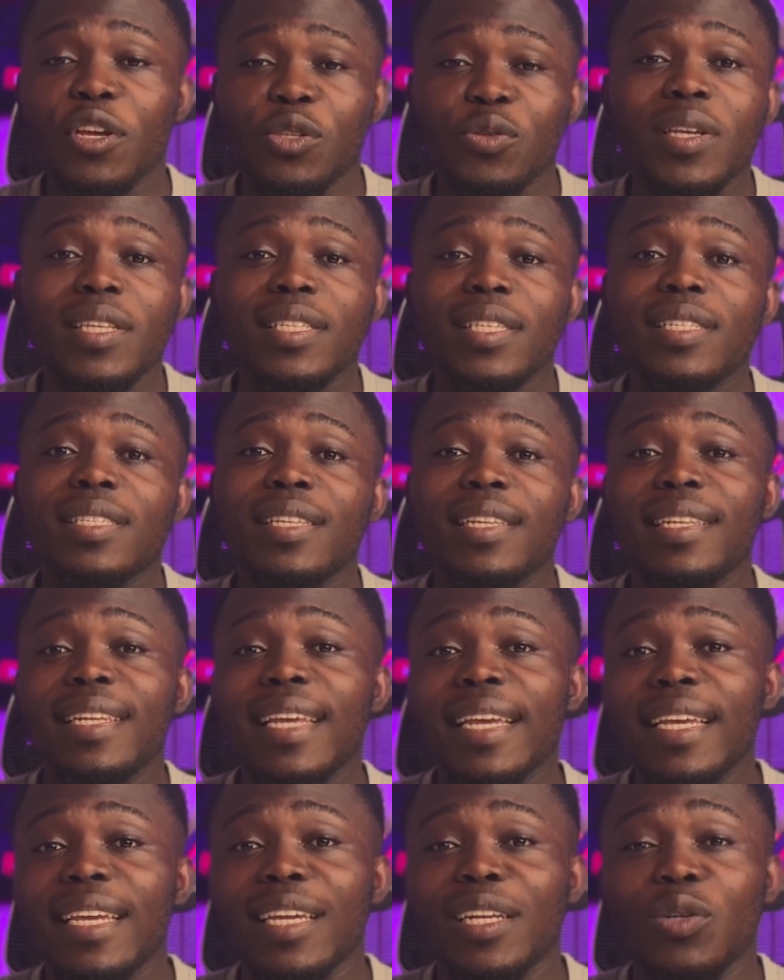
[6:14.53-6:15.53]
20s the
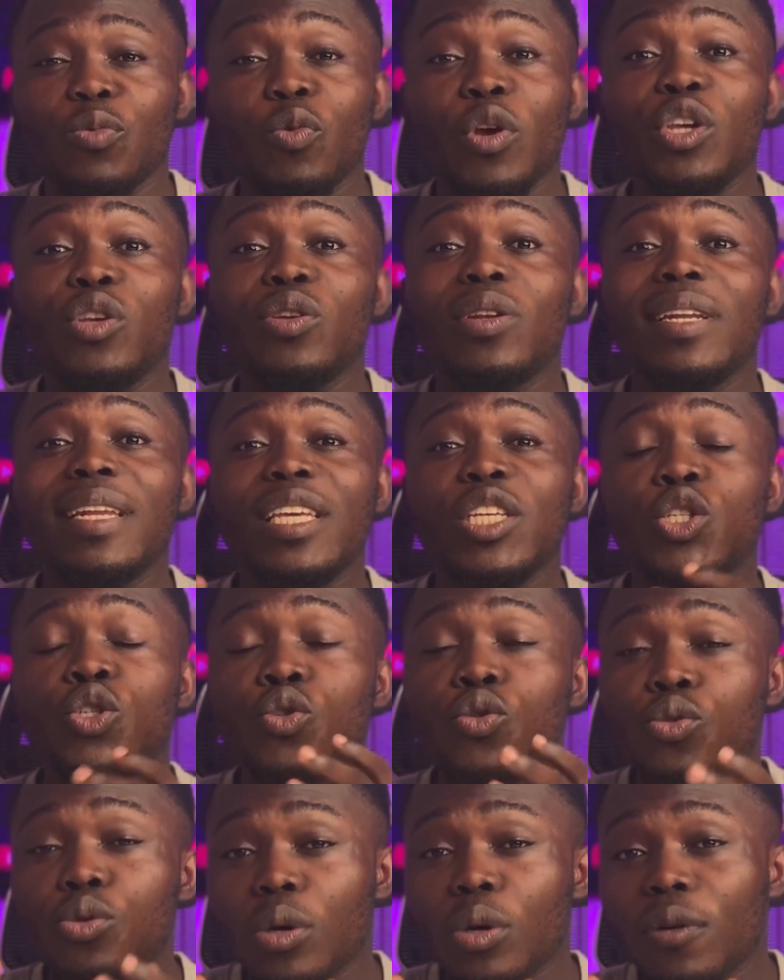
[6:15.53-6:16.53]
decade where you lay a
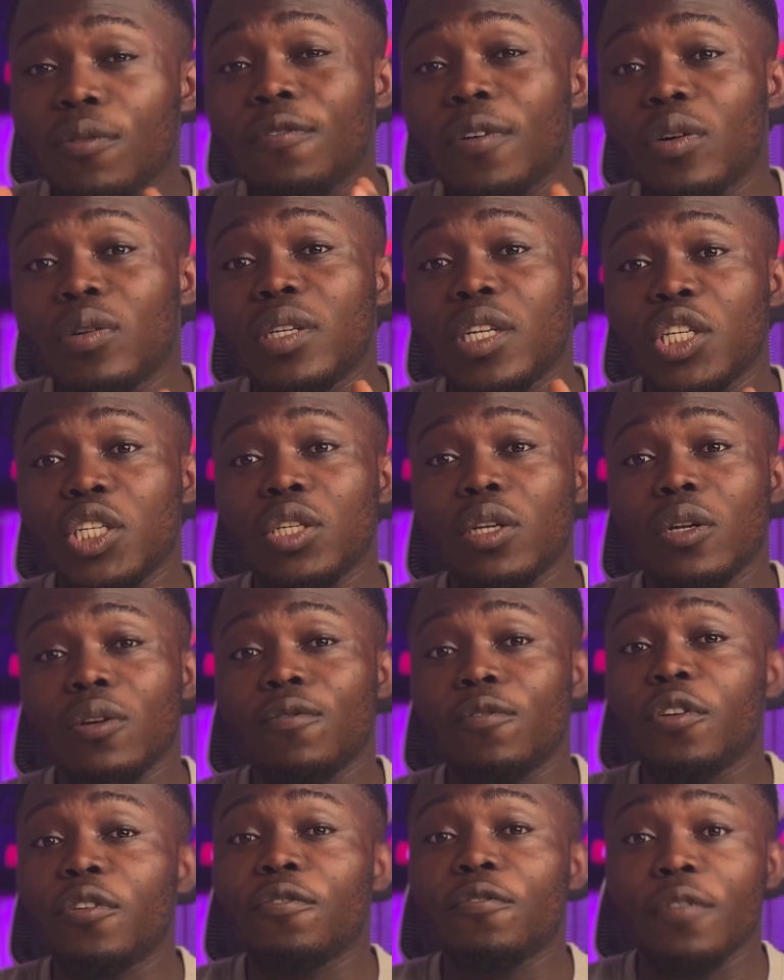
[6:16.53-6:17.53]
strong foundation
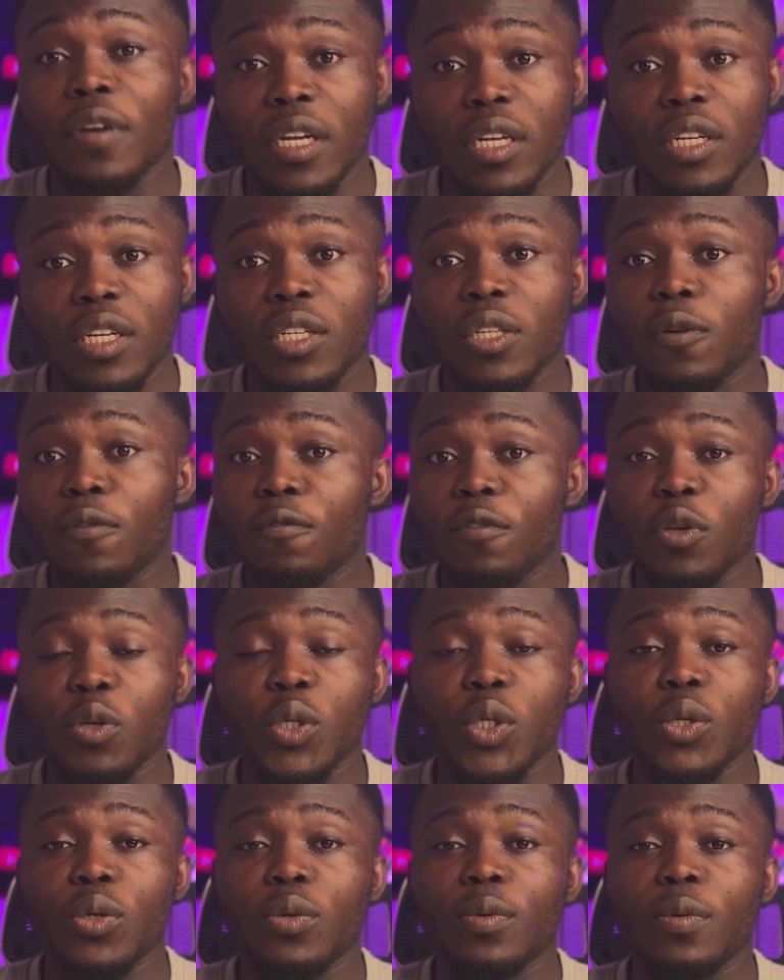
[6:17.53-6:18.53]
for your financial future.